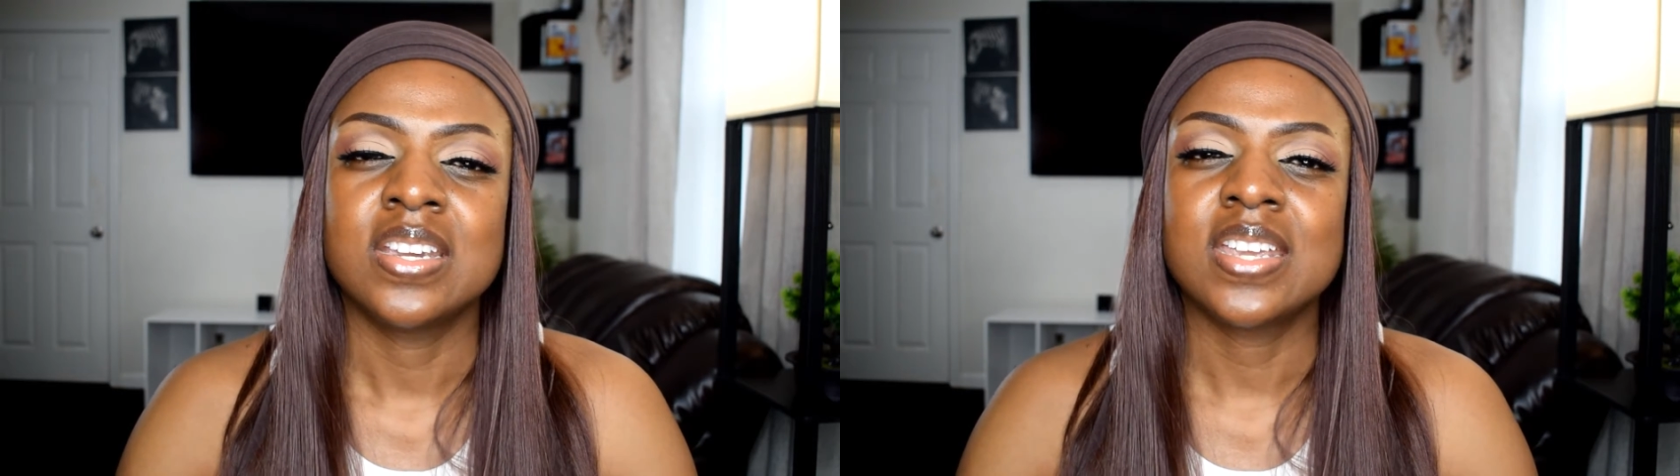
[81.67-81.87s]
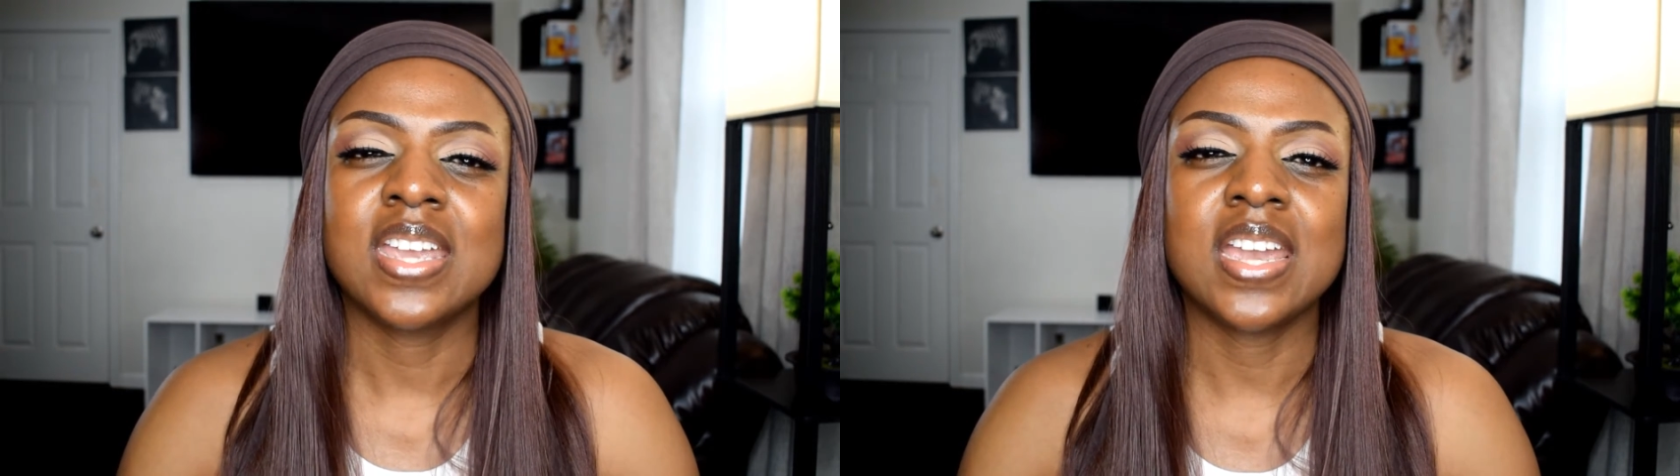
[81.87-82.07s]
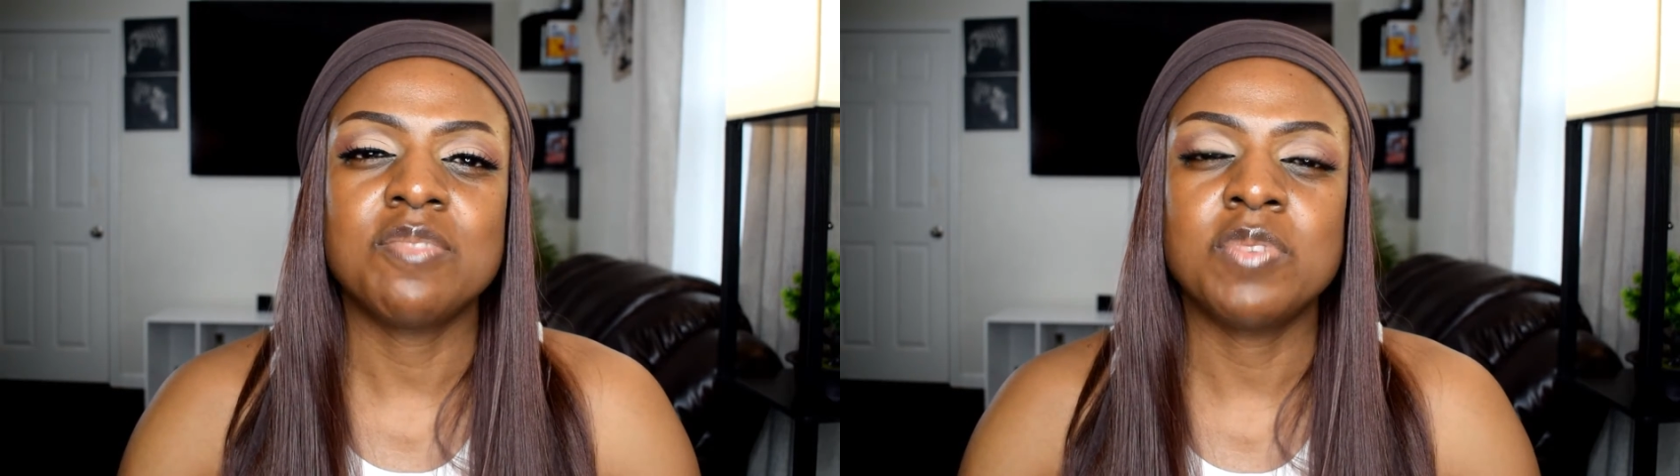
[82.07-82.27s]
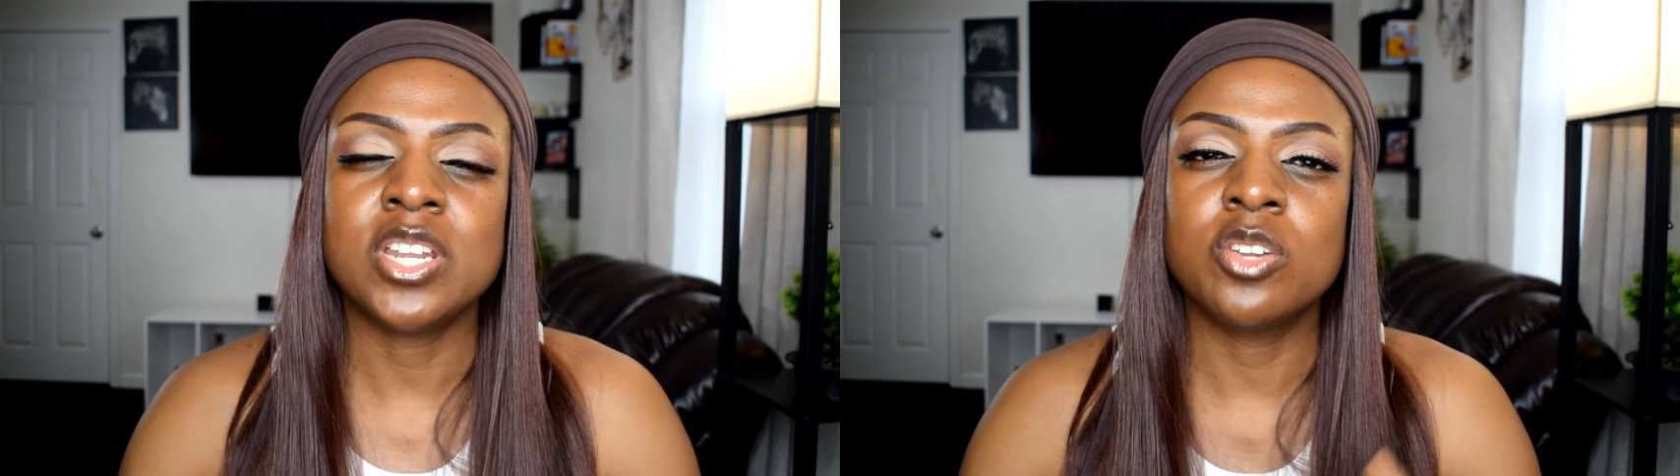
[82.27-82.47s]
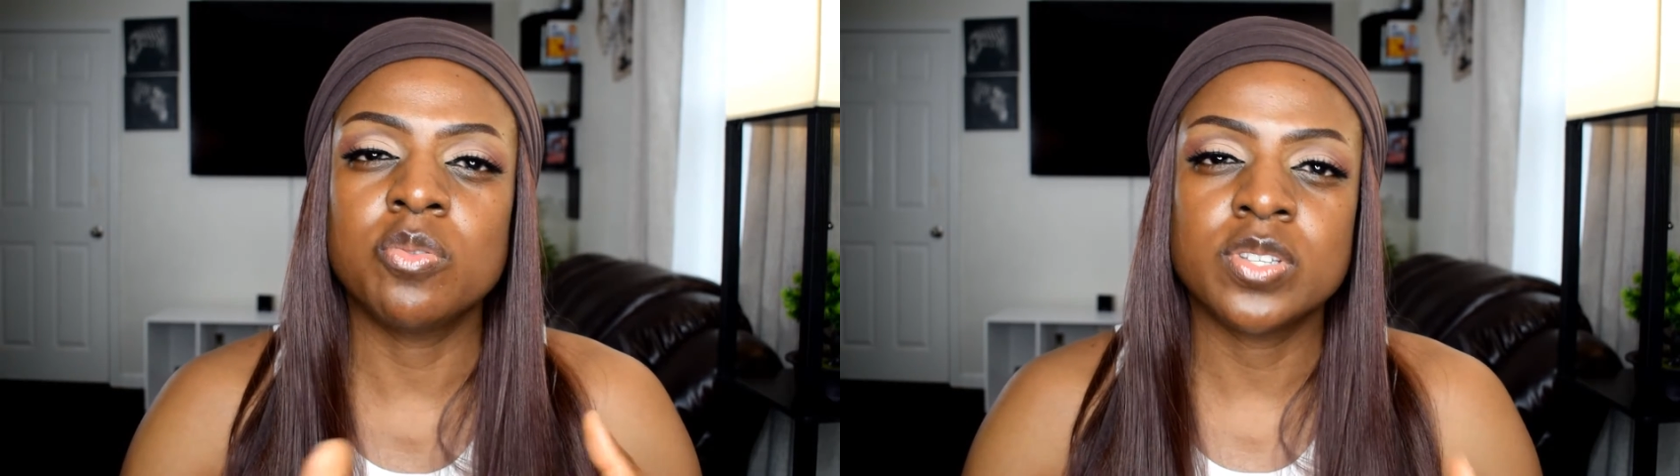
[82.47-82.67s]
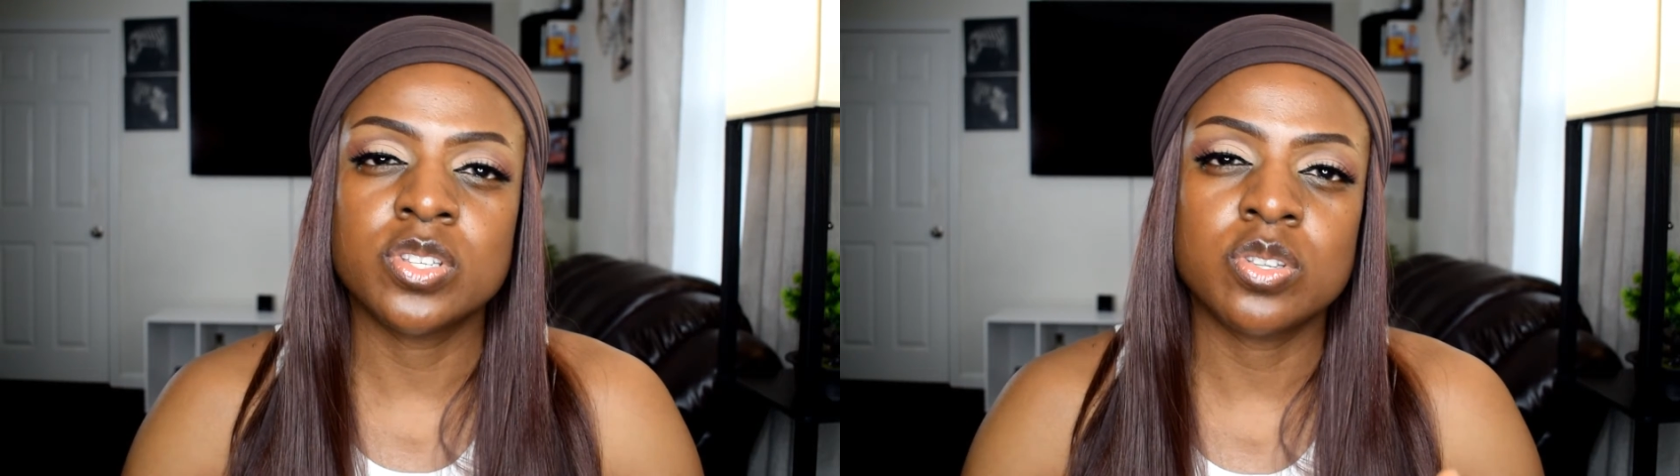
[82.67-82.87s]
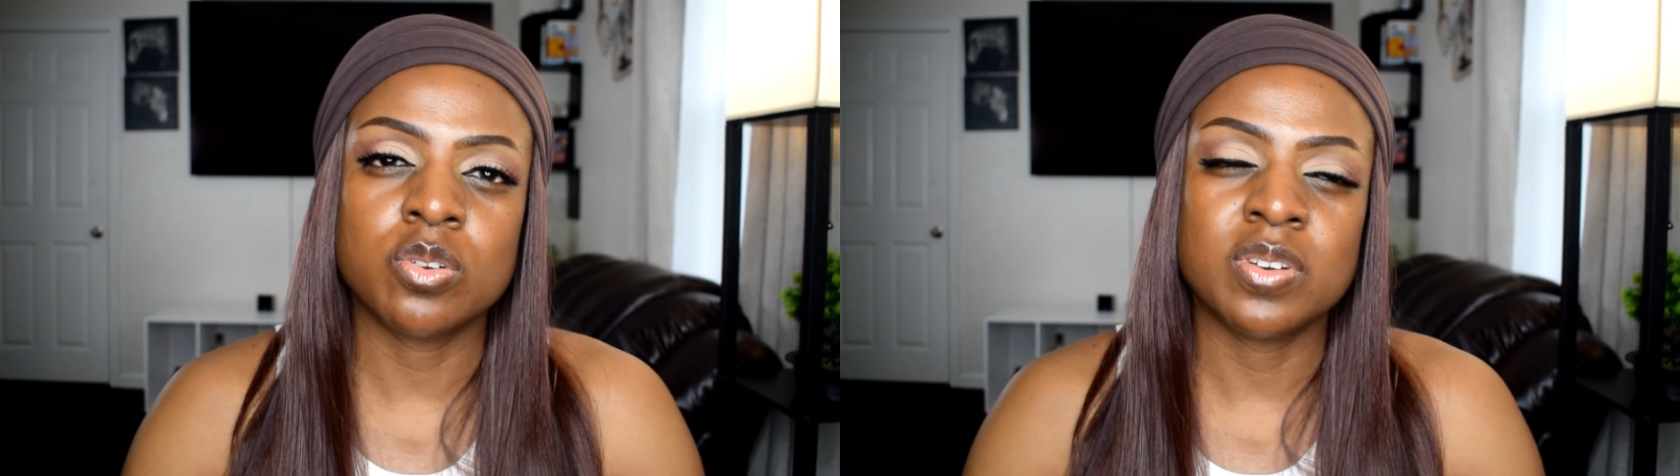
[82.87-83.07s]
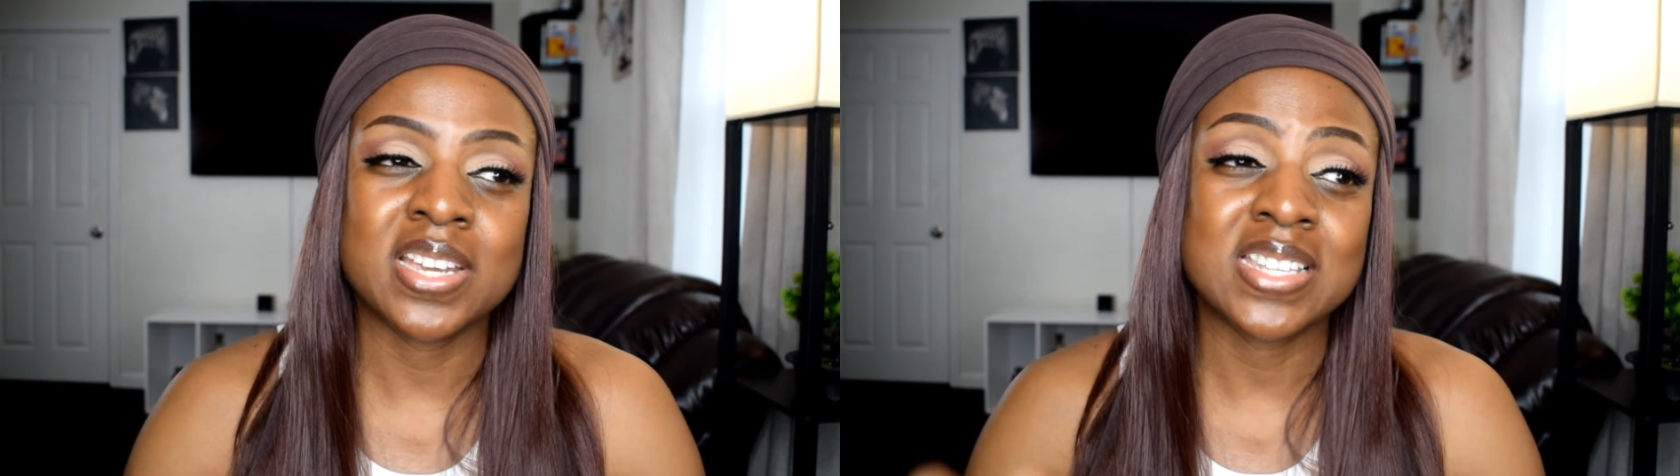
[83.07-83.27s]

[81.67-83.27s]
can't really go in store unless